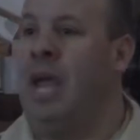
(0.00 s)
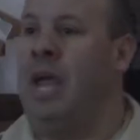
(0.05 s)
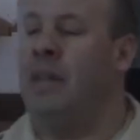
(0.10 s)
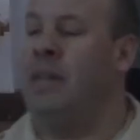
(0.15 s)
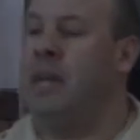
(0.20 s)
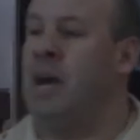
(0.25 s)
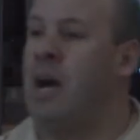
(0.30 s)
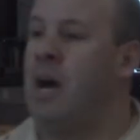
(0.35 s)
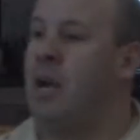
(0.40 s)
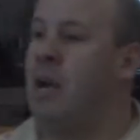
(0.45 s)

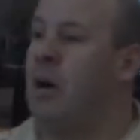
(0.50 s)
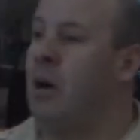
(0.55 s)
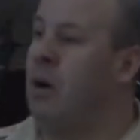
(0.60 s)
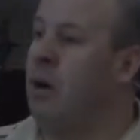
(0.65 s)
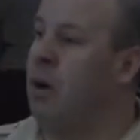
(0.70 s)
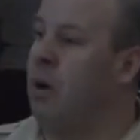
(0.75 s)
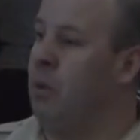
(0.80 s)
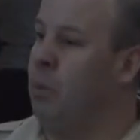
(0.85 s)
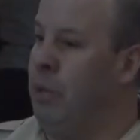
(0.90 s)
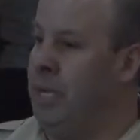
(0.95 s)
and that
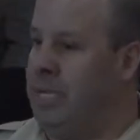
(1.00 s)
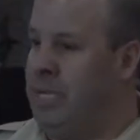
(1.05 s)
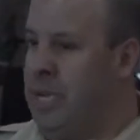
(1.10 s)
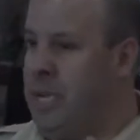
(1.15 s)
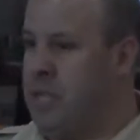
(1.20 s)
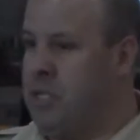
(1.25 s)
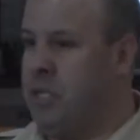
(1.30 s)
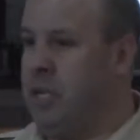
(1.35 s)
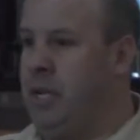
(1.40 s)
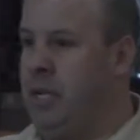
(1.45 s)
are
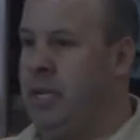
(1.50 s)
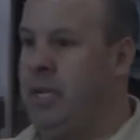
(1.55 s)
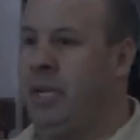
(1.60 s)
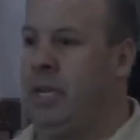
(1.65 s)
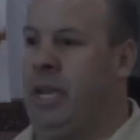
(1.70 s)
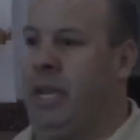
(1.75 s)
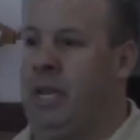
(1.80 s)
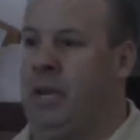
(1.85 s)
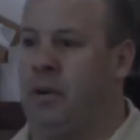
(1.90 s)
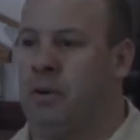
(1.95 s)
retention
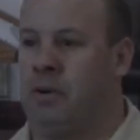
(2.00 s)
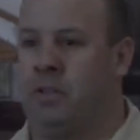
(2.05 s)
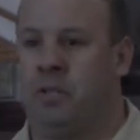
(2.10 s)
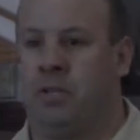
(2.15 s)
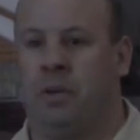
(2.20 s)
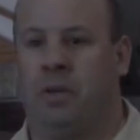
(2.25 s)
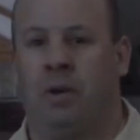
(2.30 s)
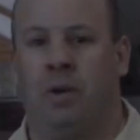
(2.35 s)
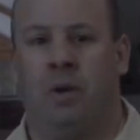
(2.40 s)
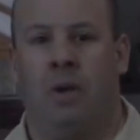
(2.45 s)
indicators,